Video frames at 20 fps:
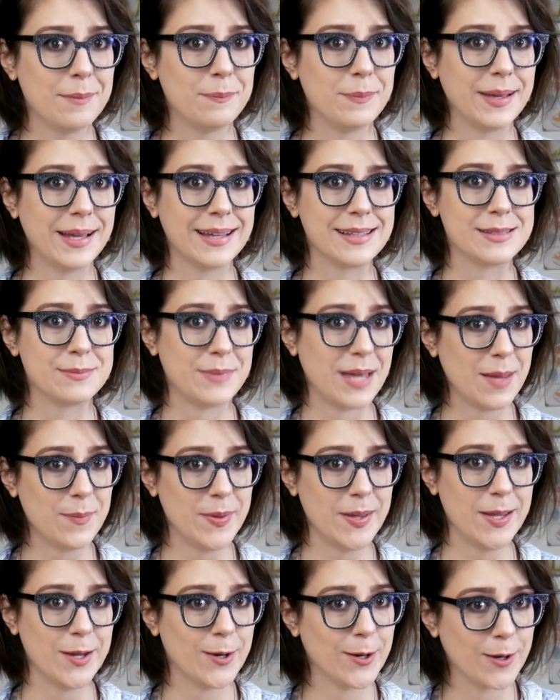because
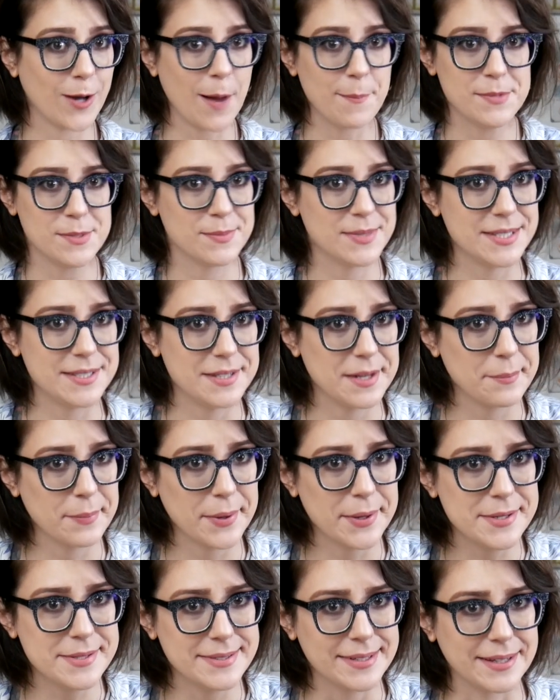maybe you're an optimistic
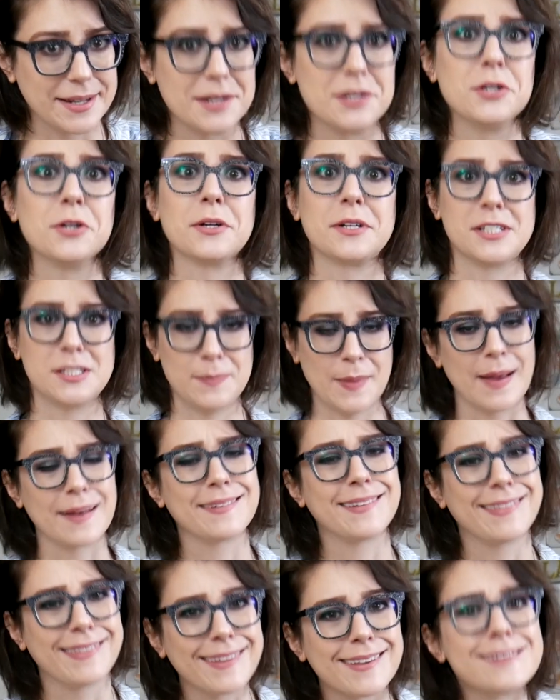person and you're
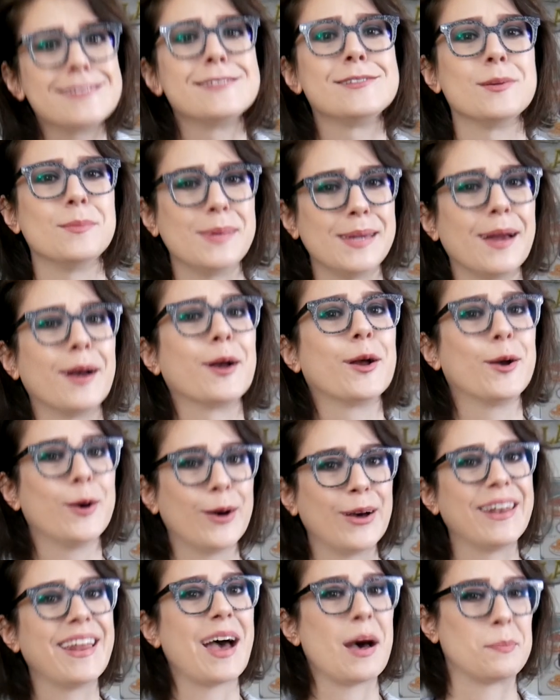expecting this to be a
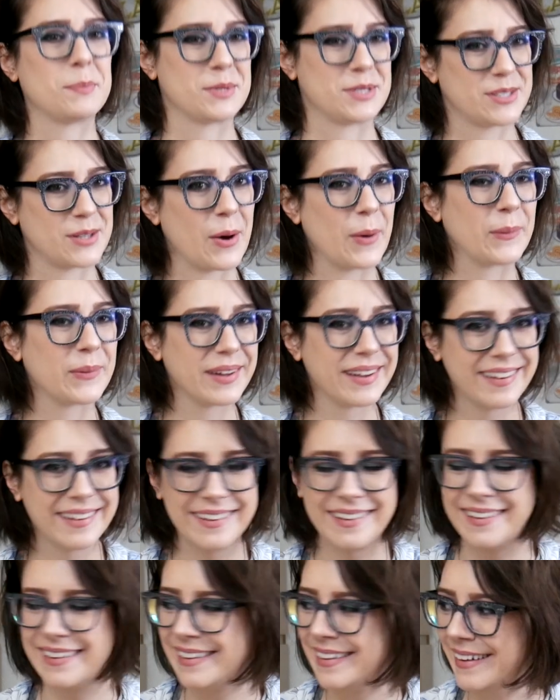good episode.
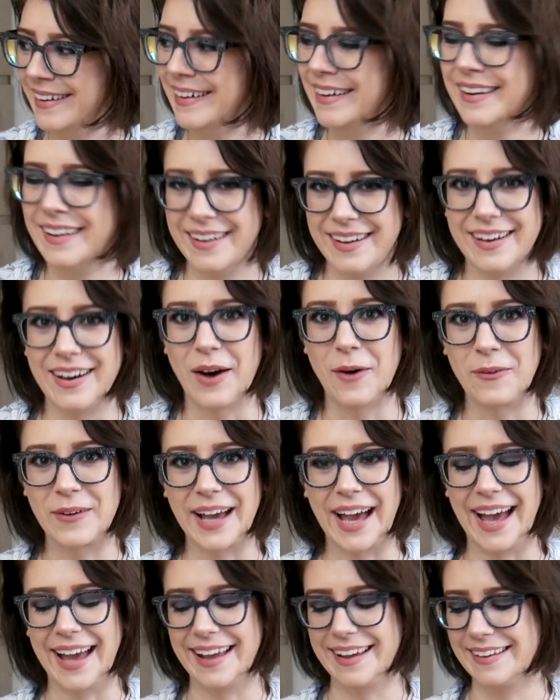
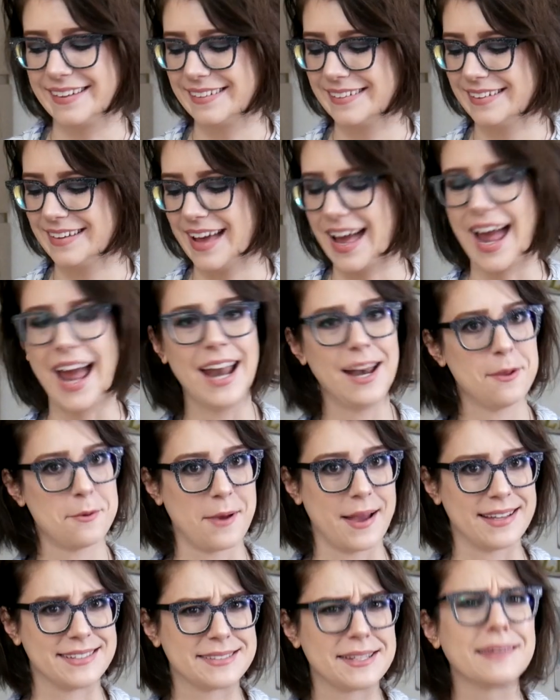Okay,
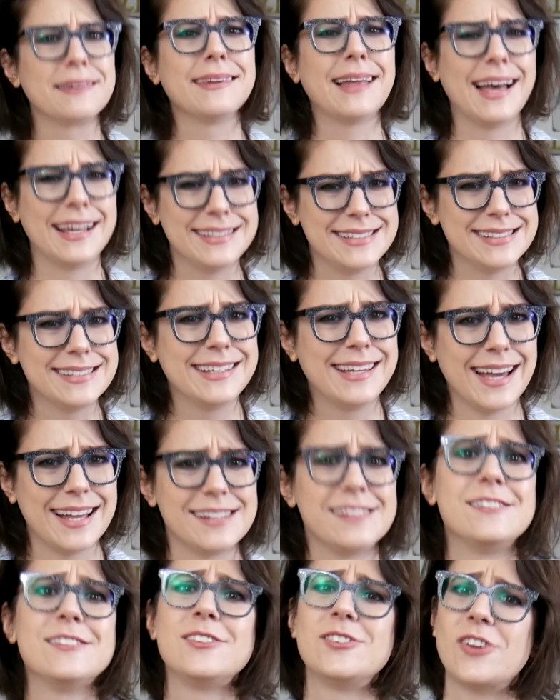anyways, let's
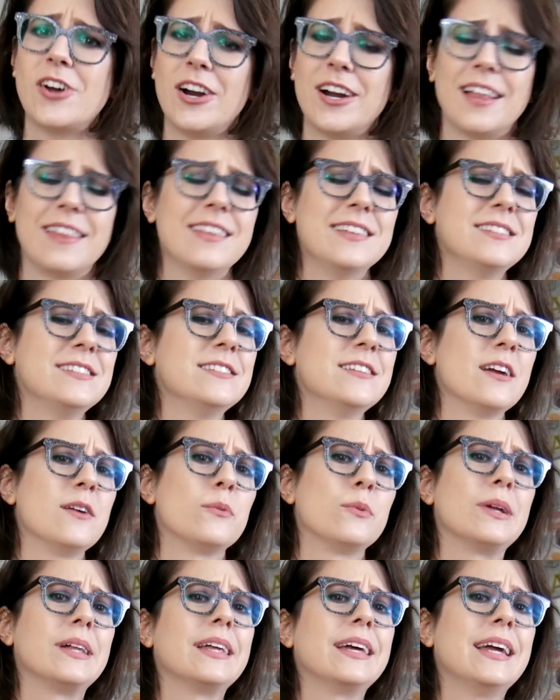get started. This is a
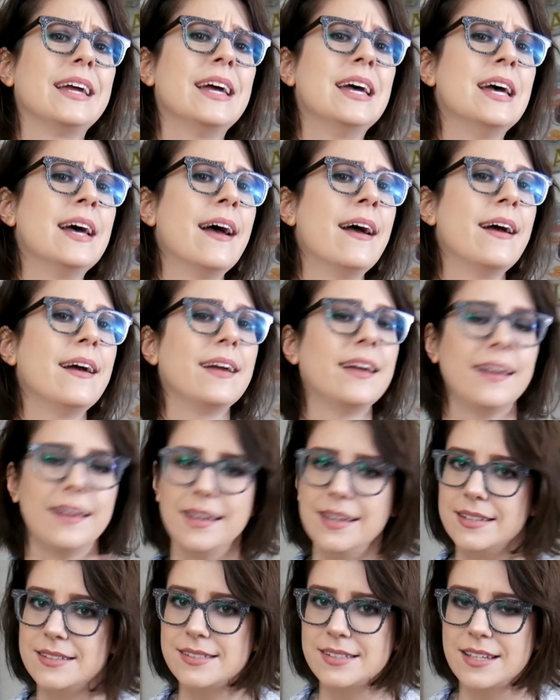really
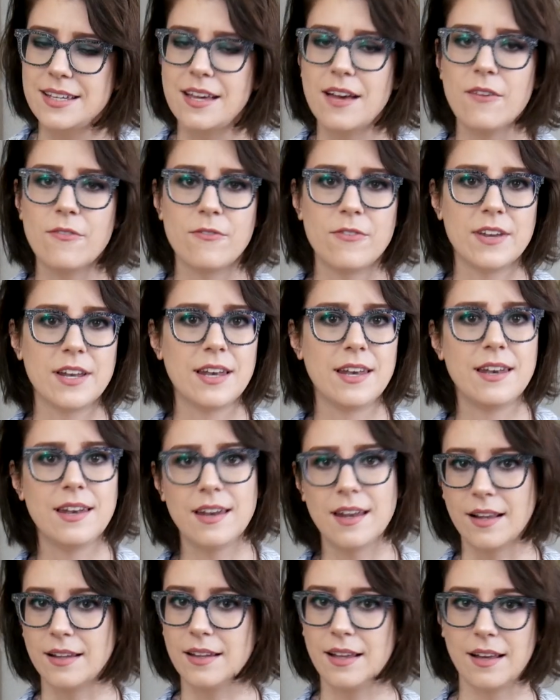easy
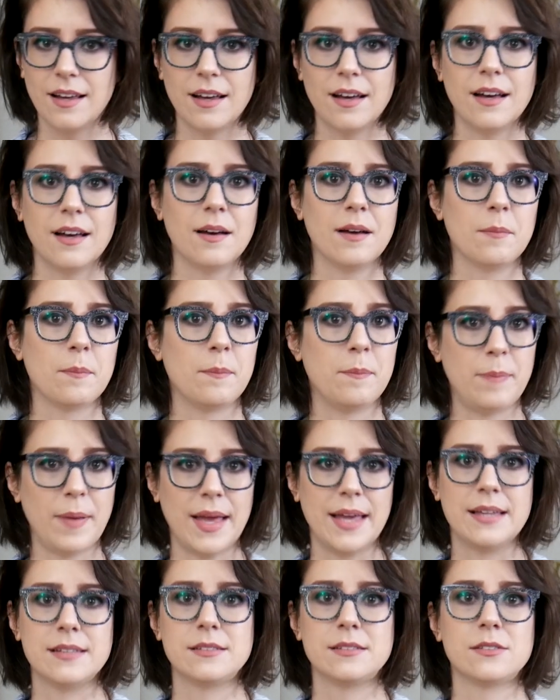vanilla
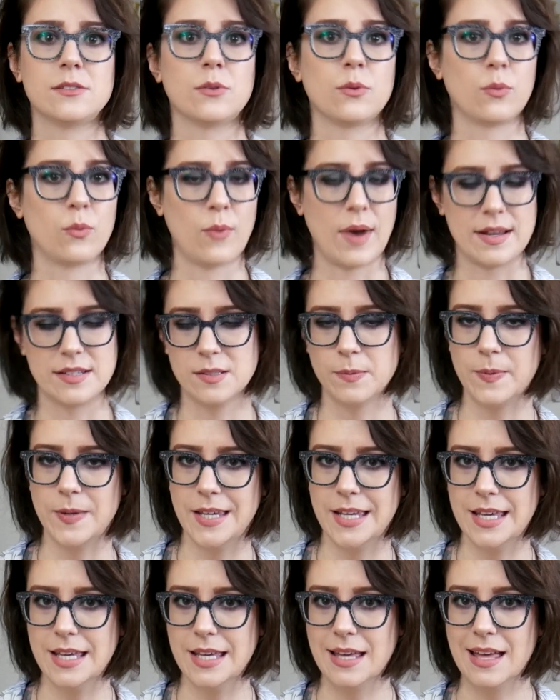base
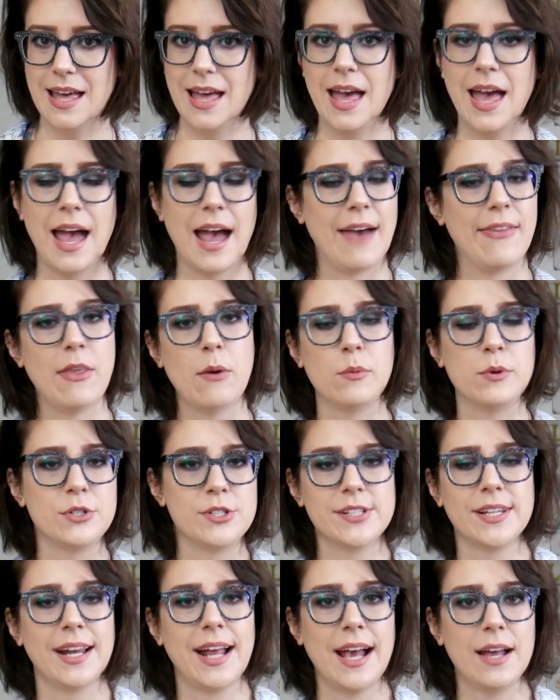recipe, and then we're
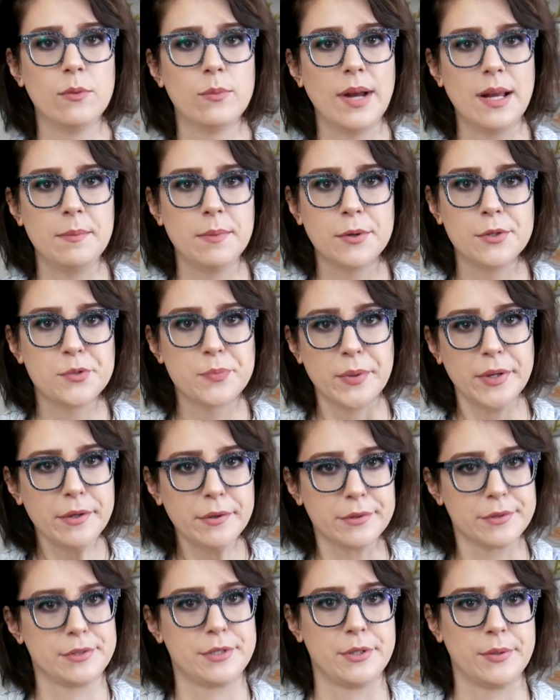just gonna add rainbow
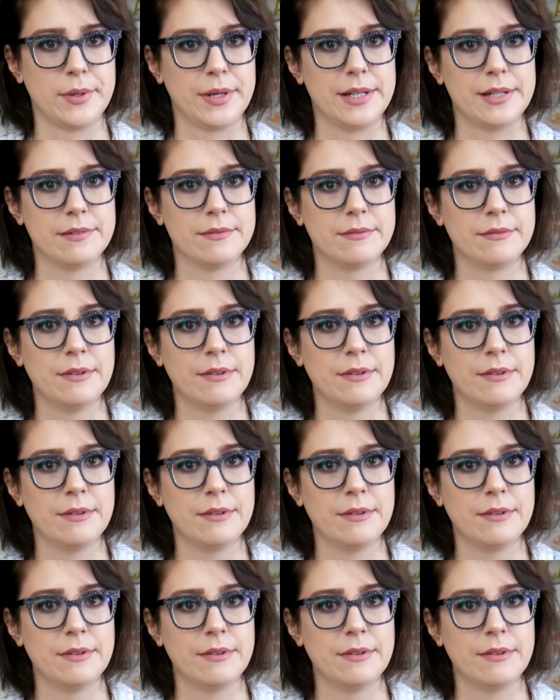sprinkles to it.